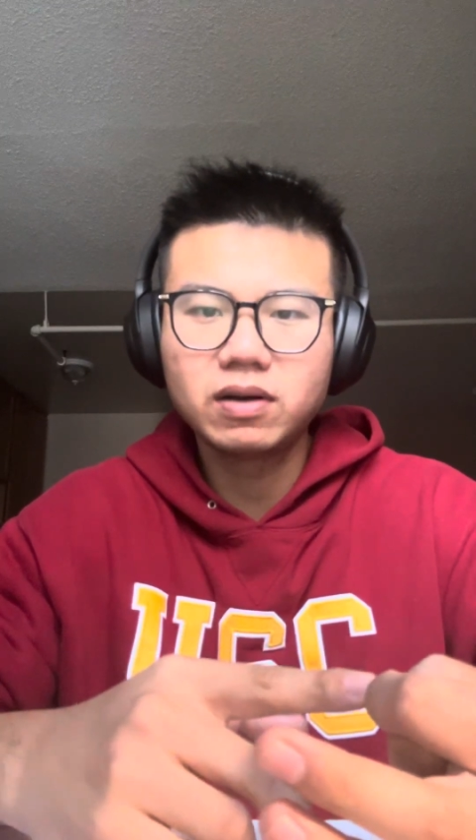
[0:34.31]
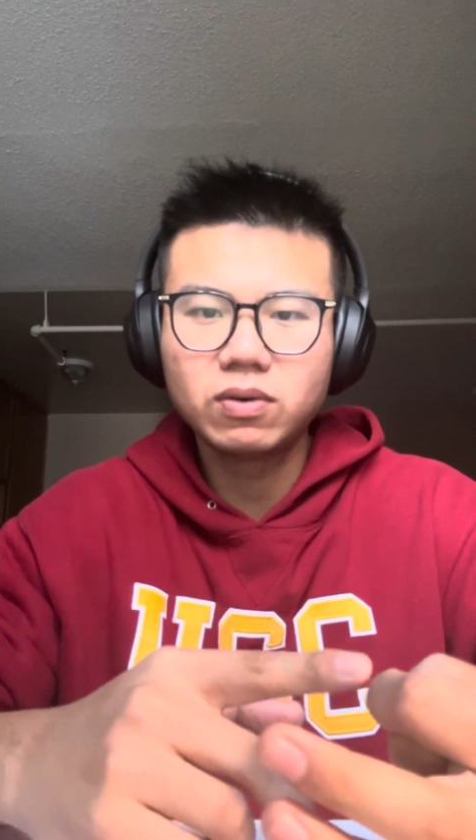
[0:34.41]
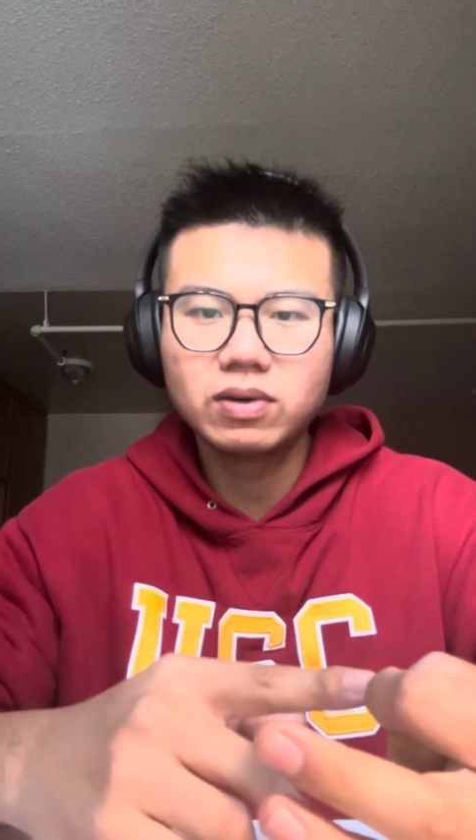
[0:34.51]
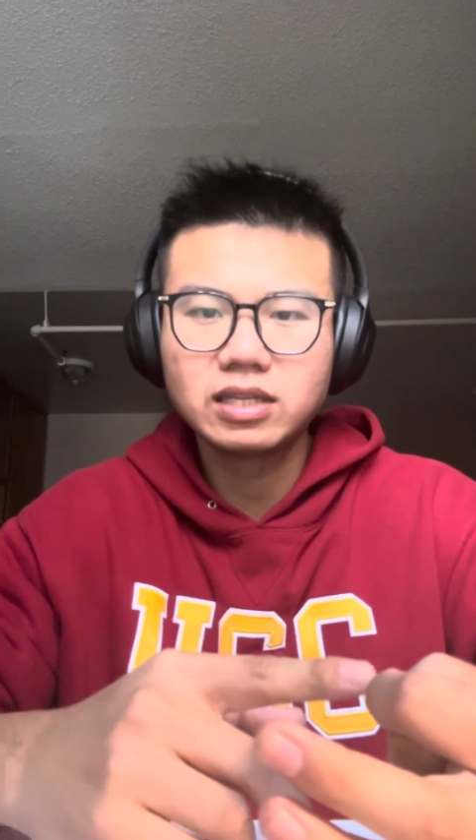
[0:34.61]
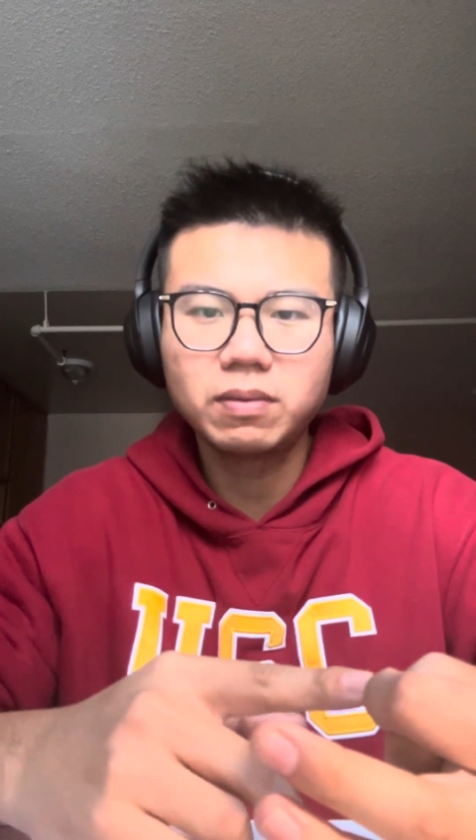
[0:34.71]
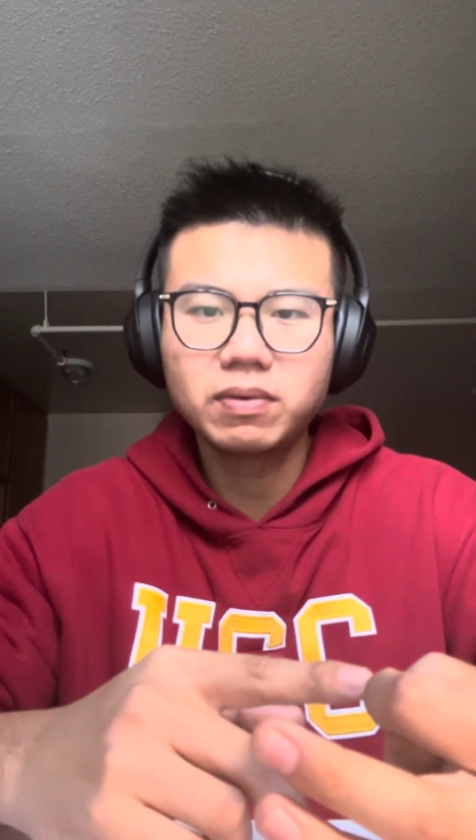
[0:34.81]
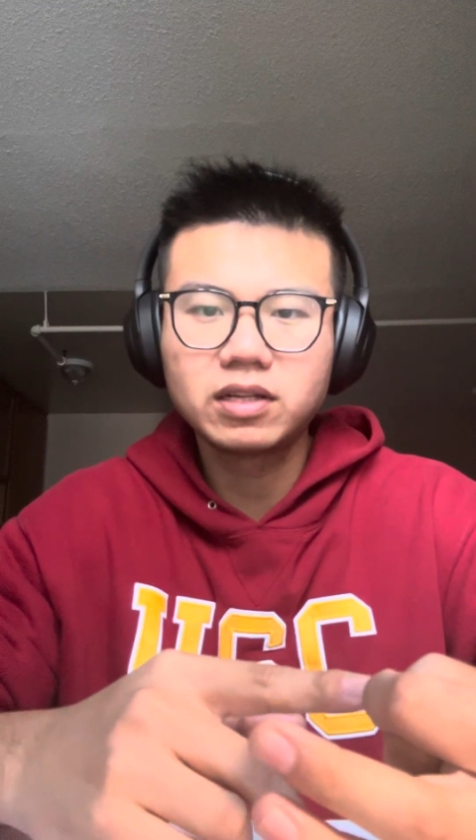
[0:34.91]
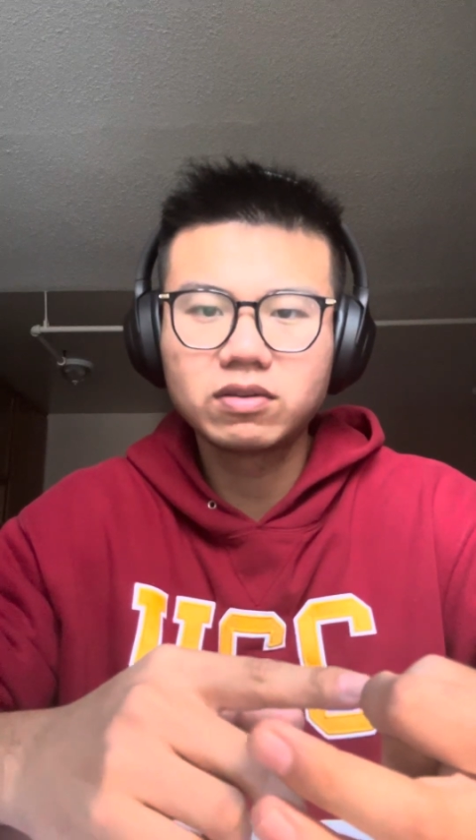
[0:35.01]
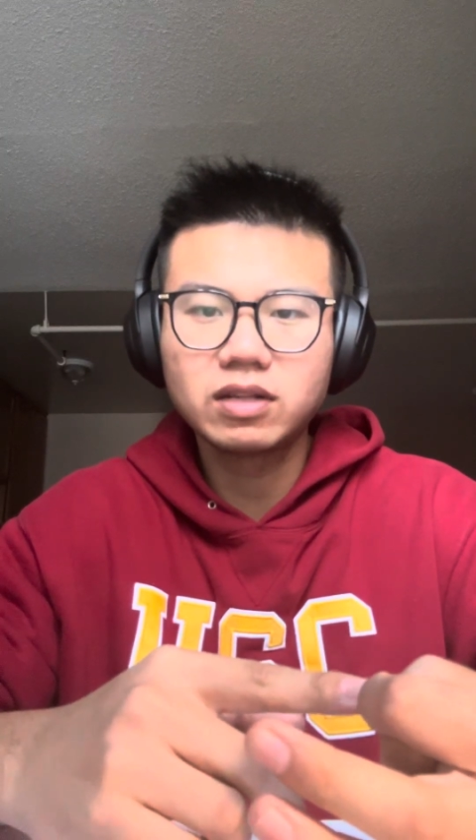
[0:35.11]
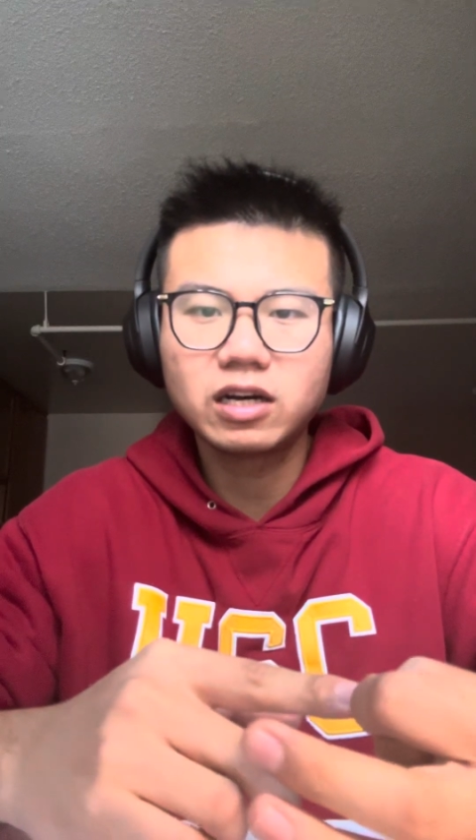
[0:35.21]
what's happening
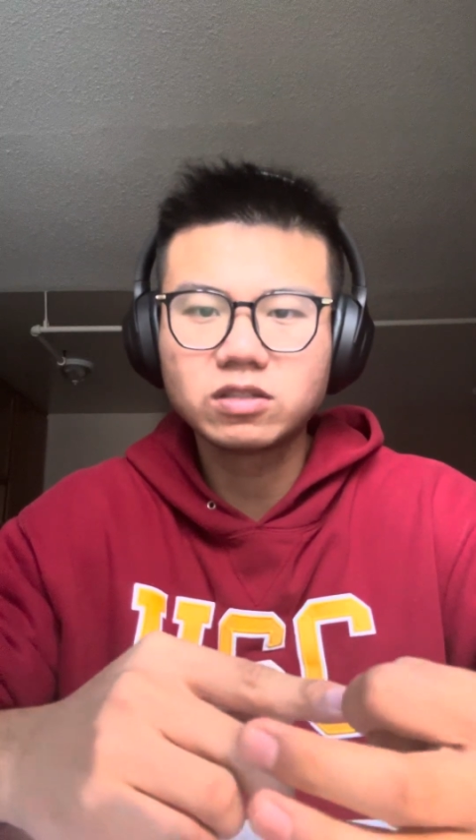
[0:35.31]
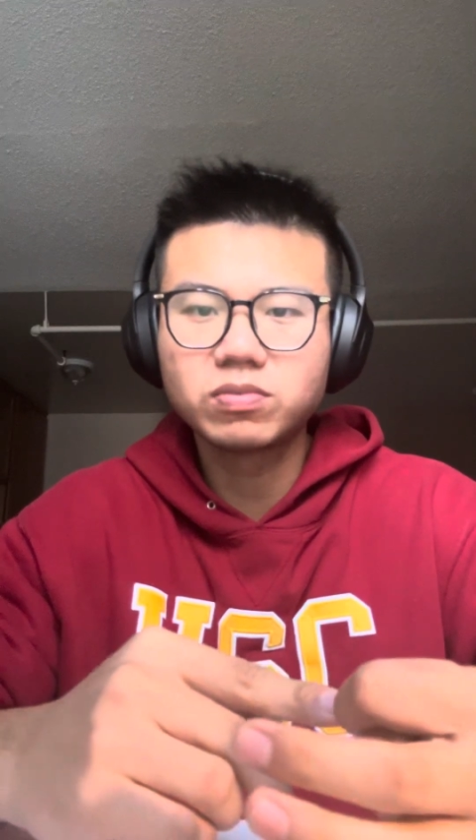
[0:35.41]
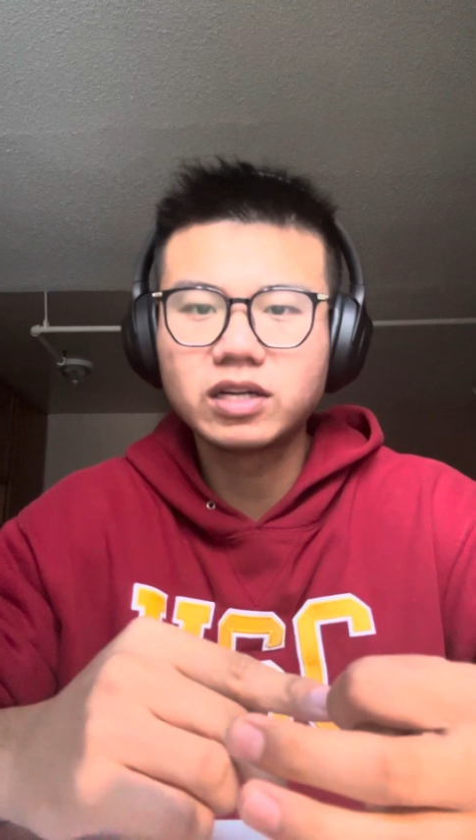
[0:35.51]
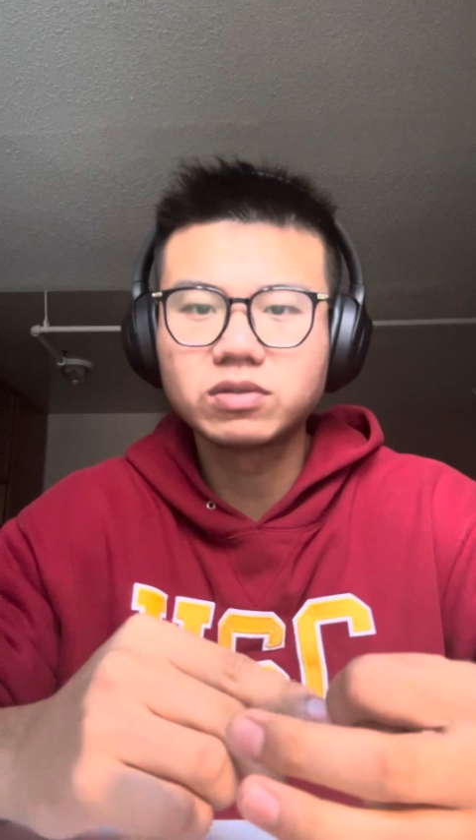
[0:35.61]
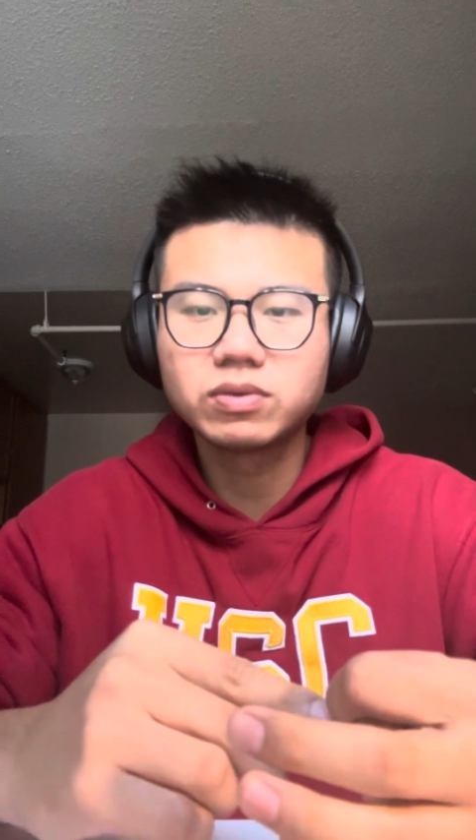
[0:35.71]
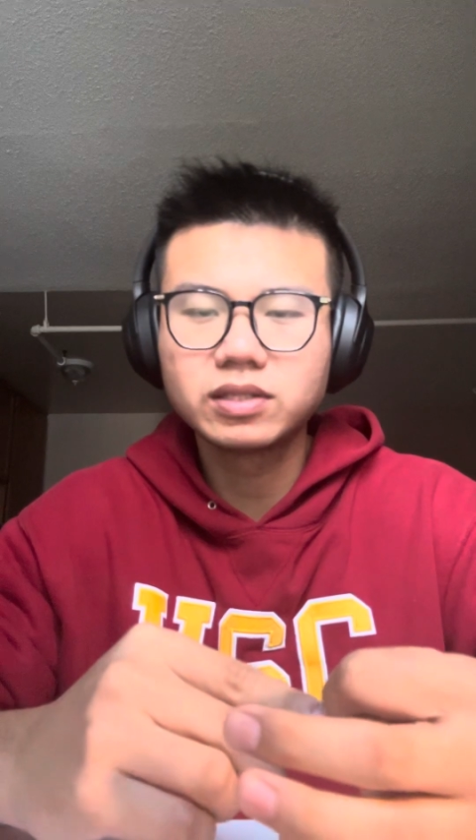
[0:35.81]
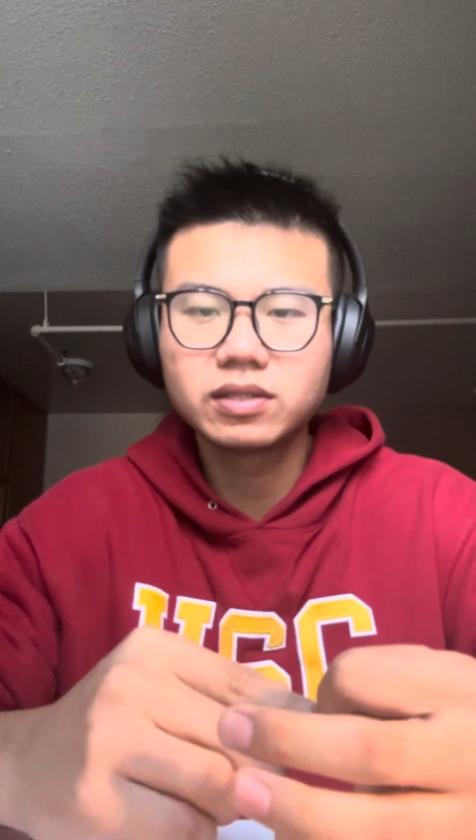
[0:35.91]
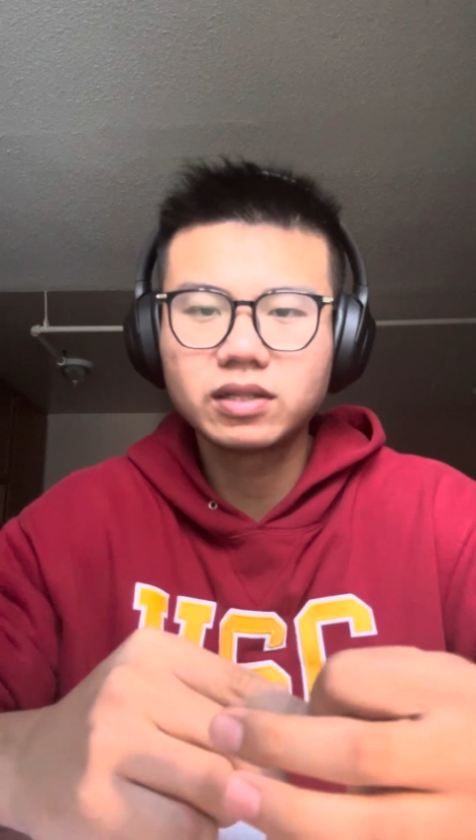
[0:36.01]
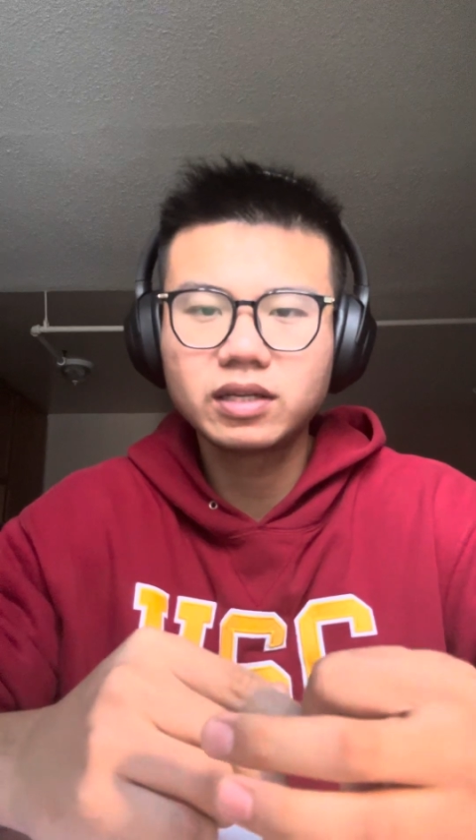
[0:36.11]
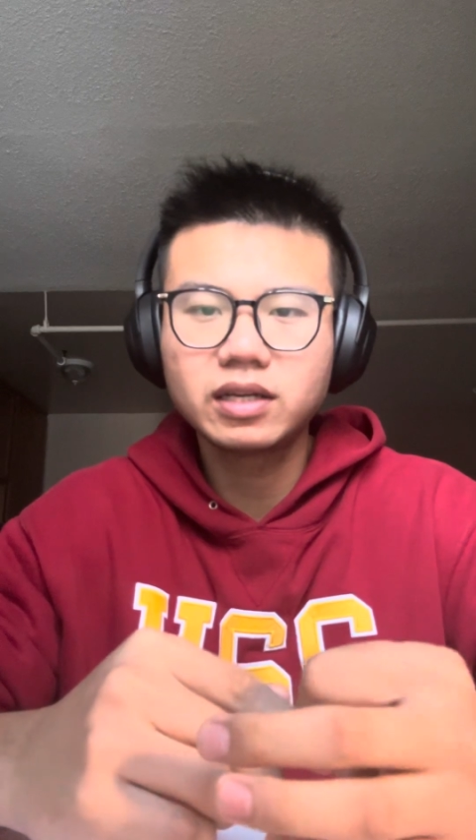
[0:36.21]
to the house price
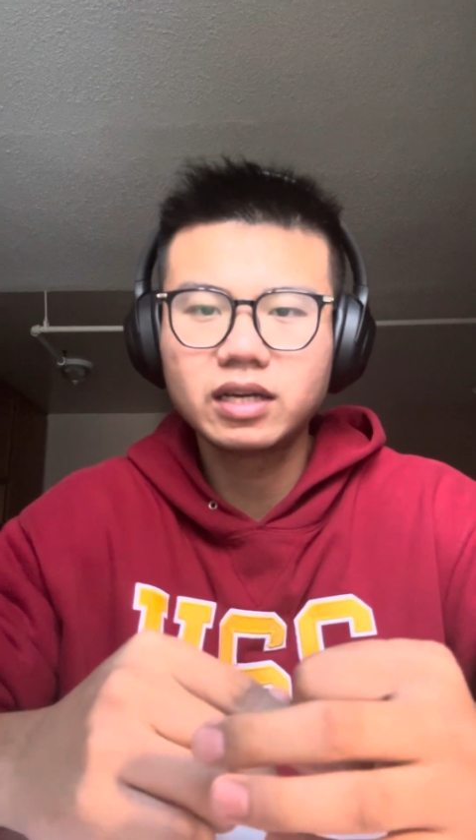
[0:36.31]
recently,